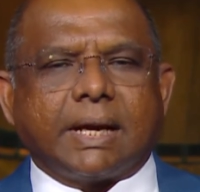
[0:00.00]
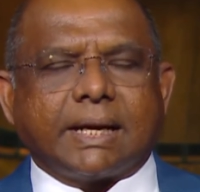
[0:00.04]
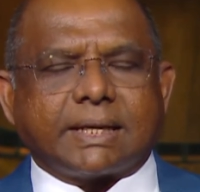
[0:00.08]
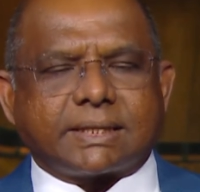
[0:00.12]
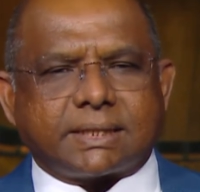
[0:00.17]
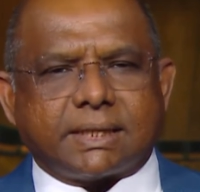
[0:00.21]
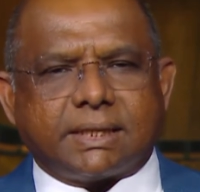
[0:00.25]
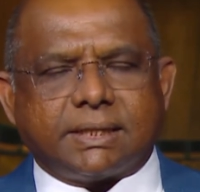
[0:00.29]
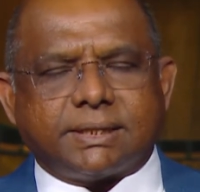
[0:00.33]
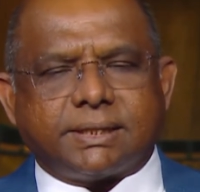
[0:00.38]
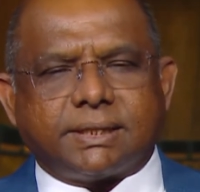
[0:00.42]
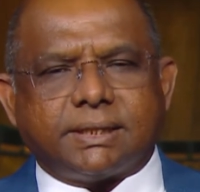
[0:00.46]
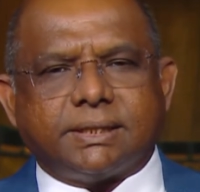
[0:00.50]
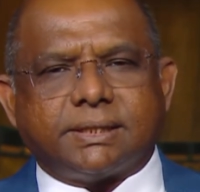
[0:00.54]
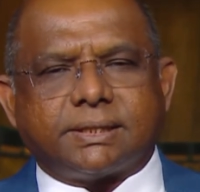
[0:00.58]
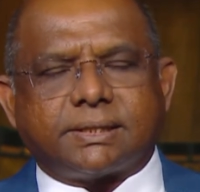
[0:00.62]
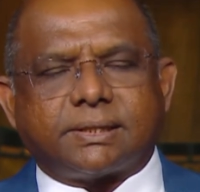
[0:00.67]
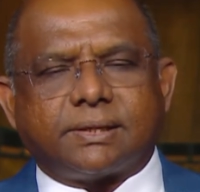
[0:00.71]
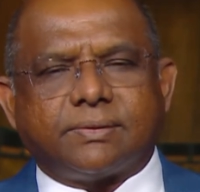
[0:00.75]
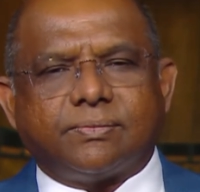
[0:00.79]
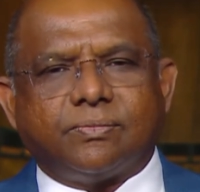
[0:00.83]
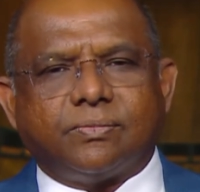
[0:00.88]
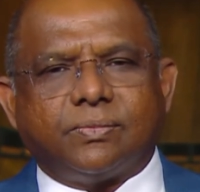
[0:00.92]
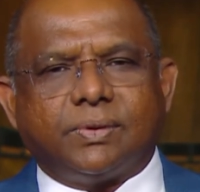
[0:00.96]

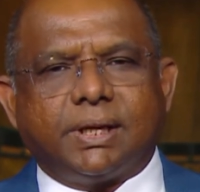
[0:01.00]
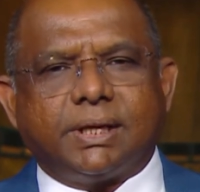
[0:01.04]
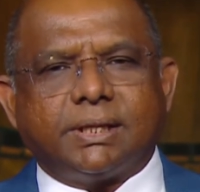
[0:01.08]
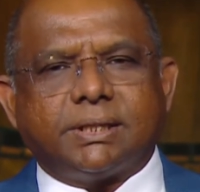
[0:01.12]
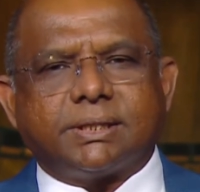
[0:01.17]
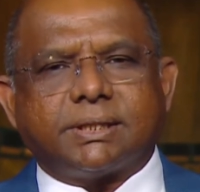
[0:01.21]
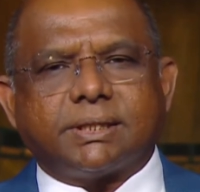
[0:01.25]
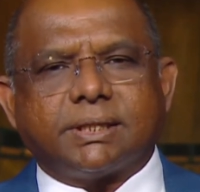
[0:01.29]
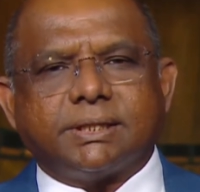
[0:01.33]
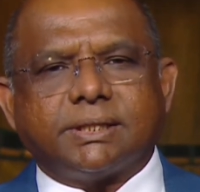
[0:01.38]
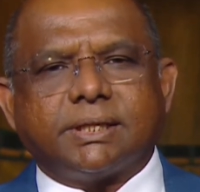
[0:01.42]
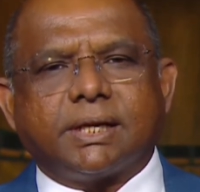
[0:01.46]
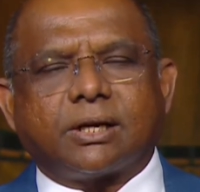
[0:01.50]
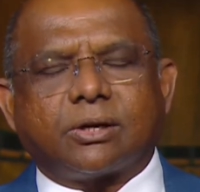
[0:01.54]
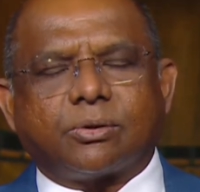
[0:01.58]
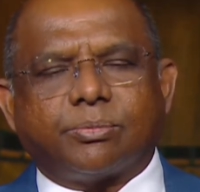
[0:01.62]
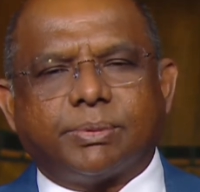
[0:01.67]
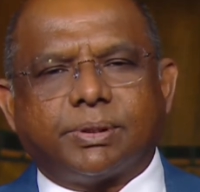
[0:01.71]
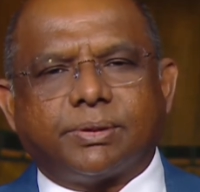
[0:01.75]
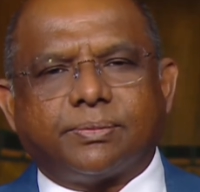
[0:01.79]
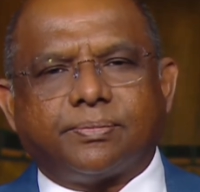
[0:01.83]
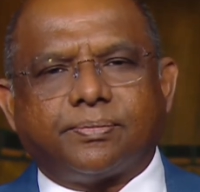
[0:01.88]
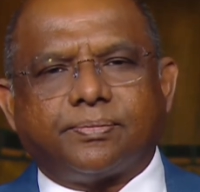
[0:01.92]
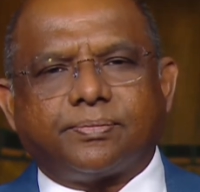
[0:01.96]
Excellencies, ladies and
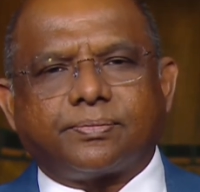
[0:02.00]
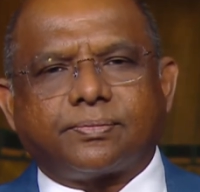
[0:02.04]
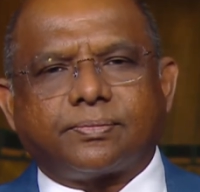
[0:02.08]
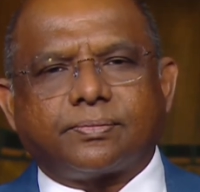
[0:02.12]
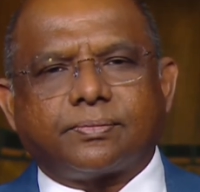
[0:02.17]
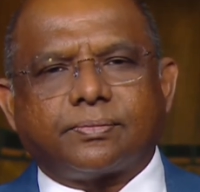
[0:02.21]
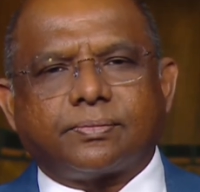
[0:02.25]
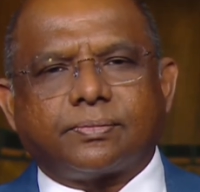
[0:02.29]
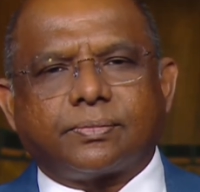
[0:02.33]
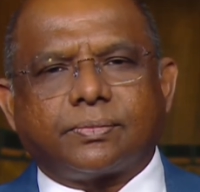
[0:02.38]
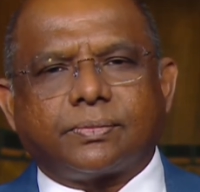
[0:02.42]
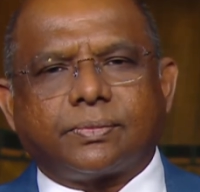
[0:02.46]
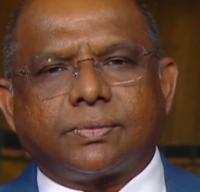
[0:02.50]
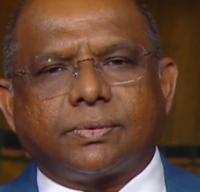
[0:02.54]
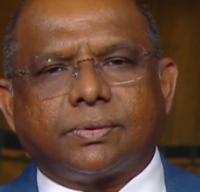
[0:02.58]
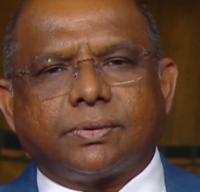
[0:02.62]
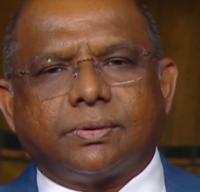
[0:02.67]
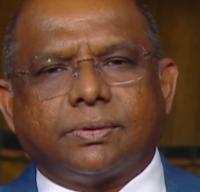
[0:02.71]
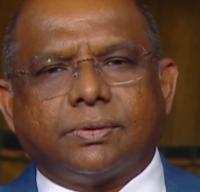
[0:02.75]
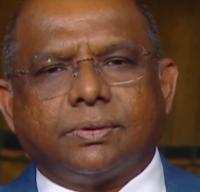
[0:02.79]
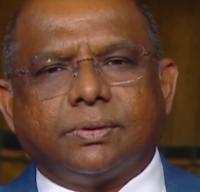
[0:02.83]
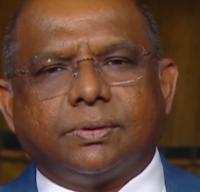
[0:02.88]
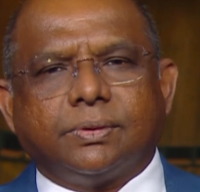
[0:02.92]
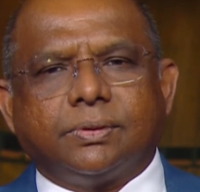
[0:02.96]
gentlemen,
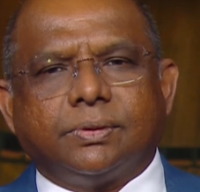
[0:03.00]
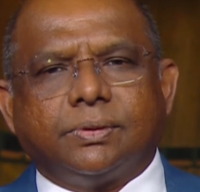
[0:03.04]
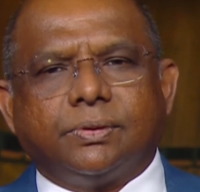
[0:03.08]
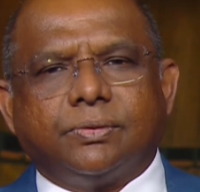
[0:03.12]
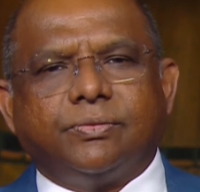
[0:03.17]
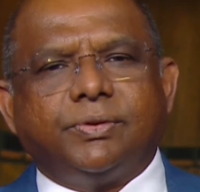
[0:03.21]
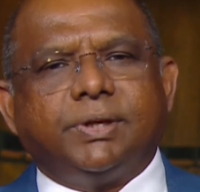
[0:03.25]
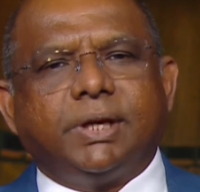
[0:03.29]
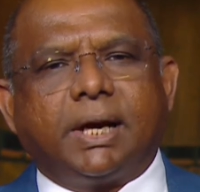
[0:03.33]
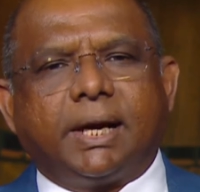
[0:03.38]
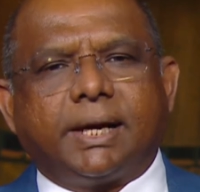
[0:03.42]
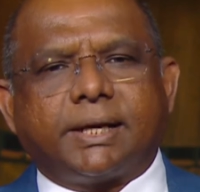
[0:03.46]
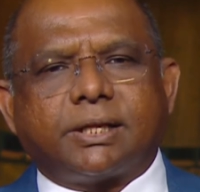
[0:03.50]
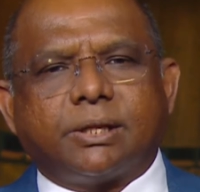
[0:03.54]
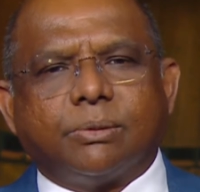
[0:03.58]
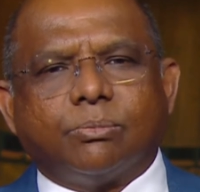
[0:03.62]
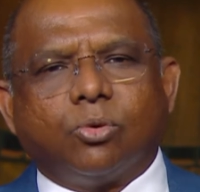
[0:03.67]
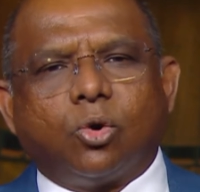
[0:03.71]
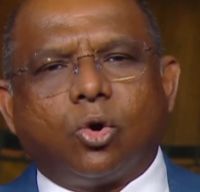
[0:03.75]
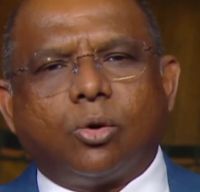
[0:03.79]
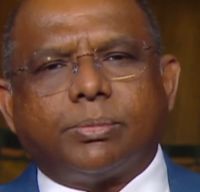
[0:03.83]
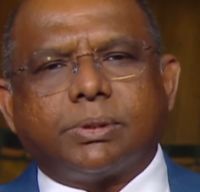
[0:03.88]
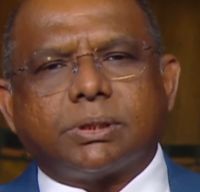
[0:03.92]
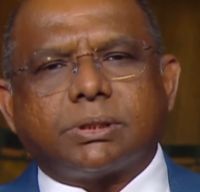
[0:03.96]
we are at the
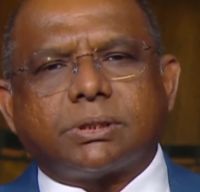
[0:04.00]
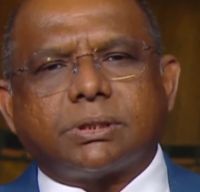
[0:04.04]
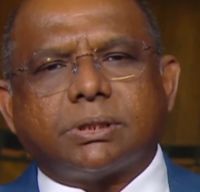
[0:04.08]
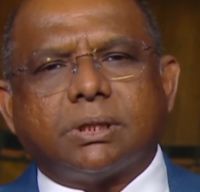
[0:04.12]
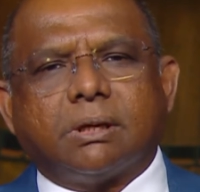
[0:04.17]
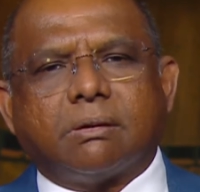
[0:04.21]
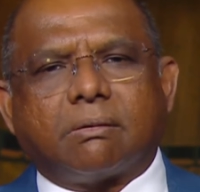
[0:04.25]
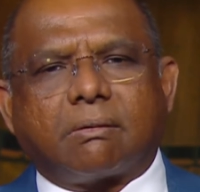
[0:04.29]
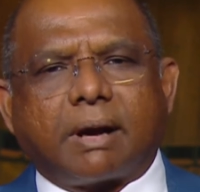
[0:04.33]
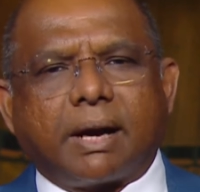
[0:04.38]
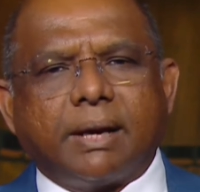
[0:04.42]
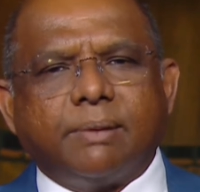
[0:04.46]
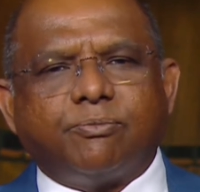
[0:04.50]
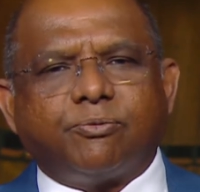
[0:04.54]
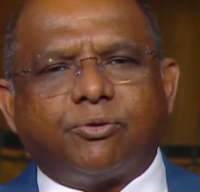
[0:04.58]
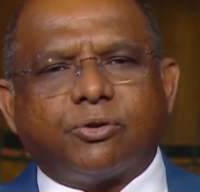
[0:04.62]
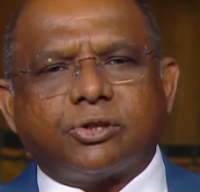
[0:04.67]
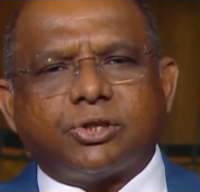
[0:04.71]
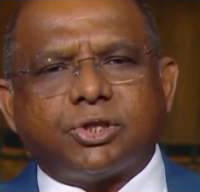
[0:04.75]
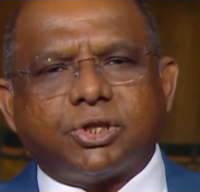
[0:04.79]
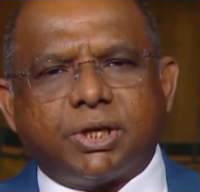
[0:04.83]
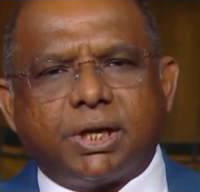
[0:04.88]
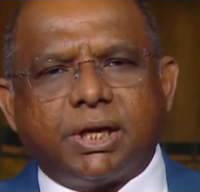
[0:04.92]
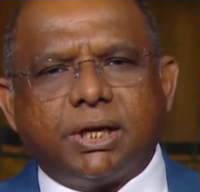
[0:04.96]
moment ripe
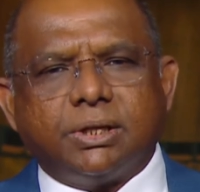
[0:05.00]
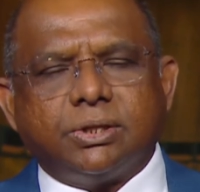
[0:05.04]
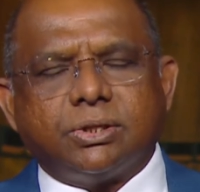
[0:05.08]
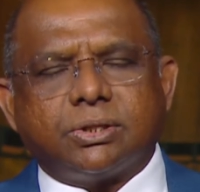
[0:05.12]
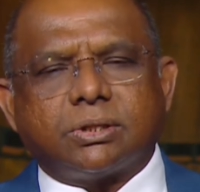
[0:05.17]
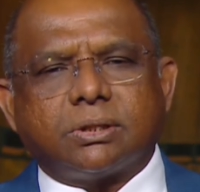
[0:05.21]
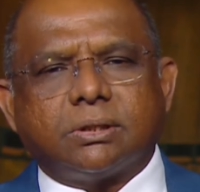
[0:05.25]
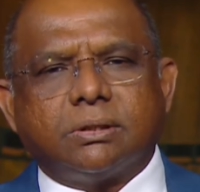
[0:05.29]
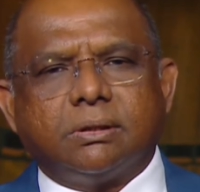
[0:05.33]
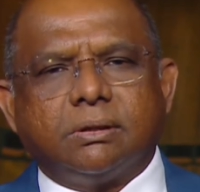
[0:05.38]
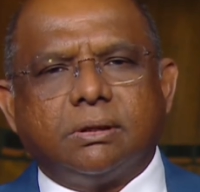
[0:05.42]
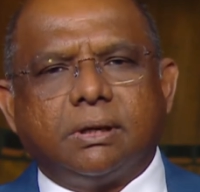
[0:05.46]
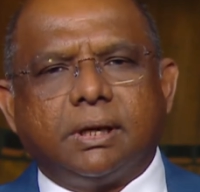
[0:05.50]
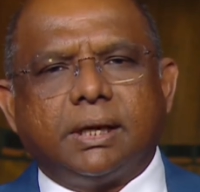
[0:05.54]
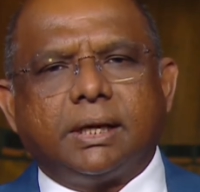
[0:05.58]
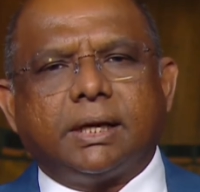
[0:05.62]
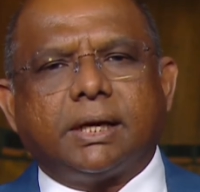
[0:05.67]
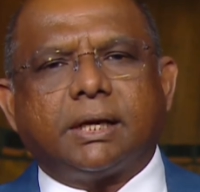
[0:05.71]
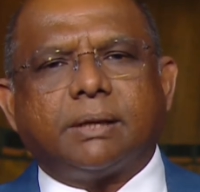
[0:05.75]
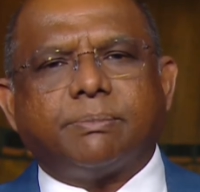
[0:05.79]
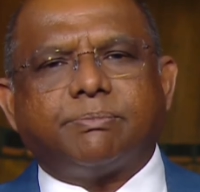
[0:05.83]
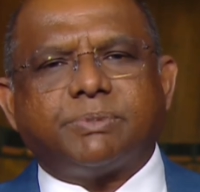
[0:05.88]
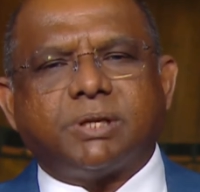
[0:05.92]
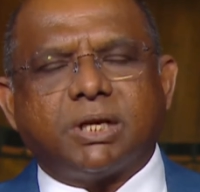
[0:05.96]
for change
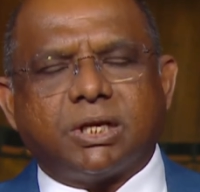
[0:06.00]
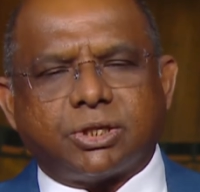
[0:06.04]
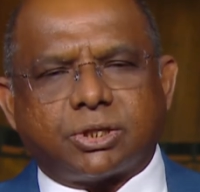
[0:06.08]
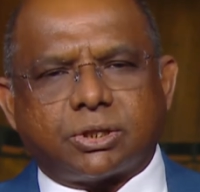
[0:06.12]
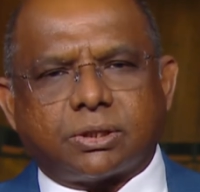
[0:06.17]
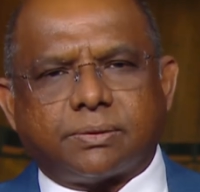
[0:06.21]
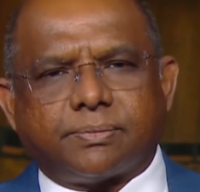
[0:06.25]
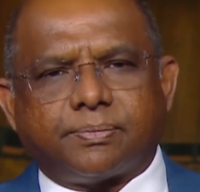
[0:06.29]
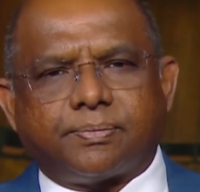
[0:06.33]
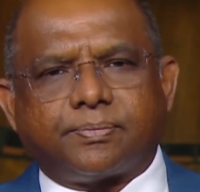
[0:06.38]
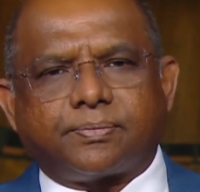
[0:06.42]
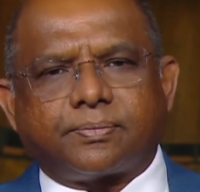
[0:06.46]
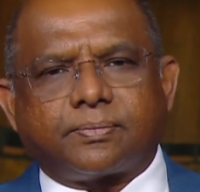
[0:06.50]
and adaptation.